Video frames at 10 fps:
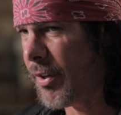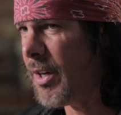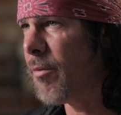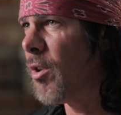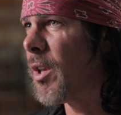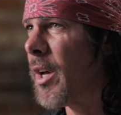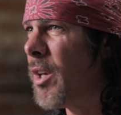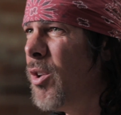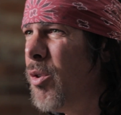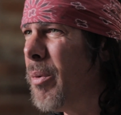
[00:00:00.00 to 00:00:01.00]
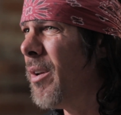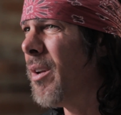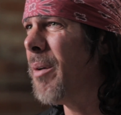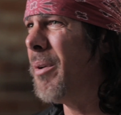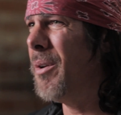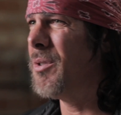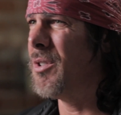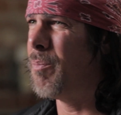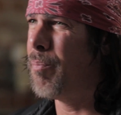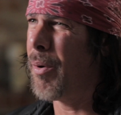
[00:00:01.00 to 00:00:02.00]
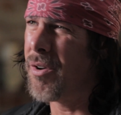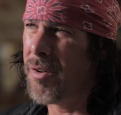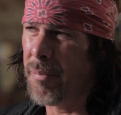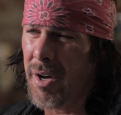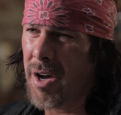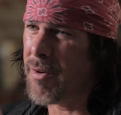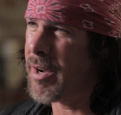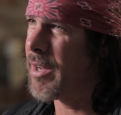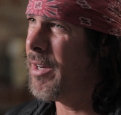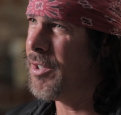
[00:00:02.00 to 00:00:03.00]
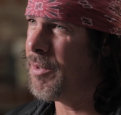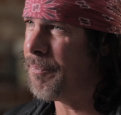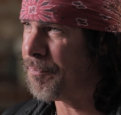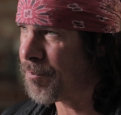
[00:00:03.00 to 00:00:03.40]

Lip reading: didn't even look like a human. I mean, he was just burned beyond recognition.